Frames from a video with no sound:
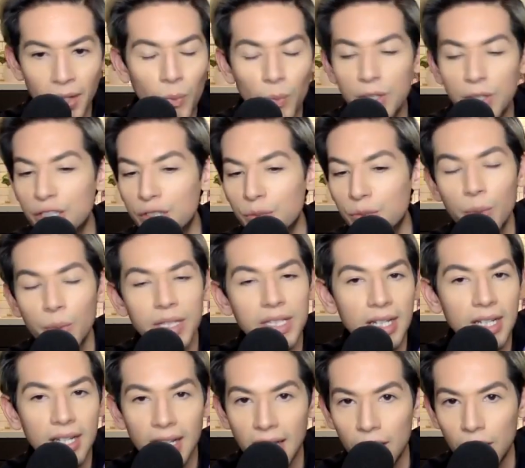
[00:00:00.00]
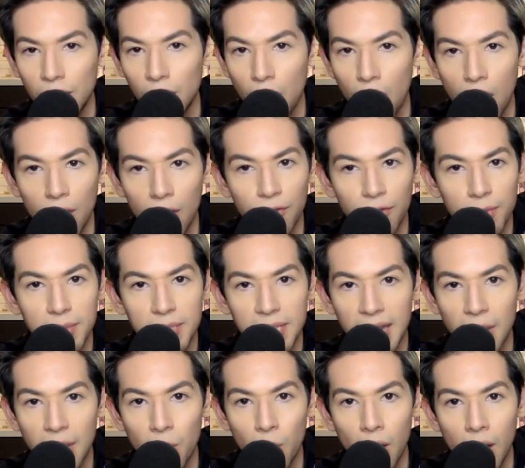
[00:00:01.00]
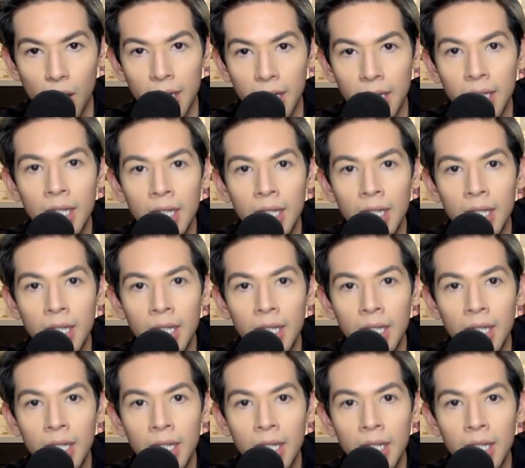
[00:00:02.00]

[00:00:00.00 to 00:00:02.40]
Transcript: We just, we didn't get along from day one.